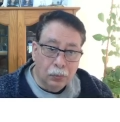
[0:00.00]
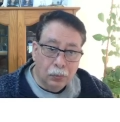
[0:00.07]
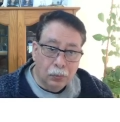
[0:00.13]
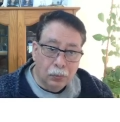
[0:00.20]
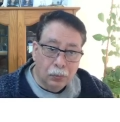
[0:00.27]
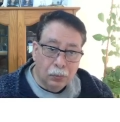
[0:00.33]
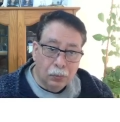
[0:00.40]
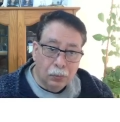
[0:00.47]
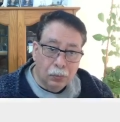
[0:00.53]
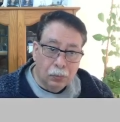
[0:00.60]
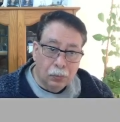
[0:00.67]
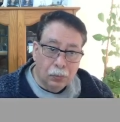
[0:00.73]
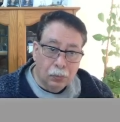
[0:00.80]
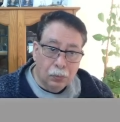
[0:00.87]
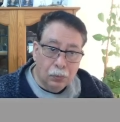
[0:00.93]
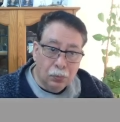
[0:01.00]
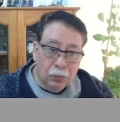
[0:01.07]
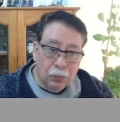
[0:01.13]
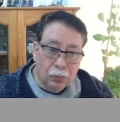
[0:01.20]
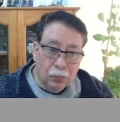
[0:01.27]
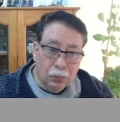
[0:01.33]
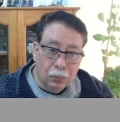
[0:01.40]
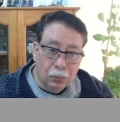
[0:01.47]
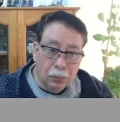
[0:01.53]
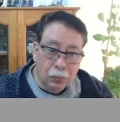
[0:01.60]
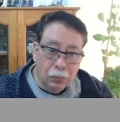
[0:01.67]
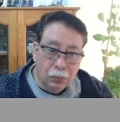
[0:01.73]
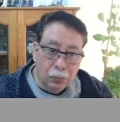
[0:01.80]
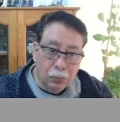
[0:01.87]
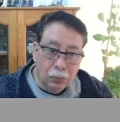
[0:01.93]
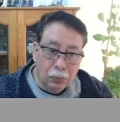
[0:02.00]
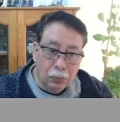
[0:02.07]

Nobody speaks.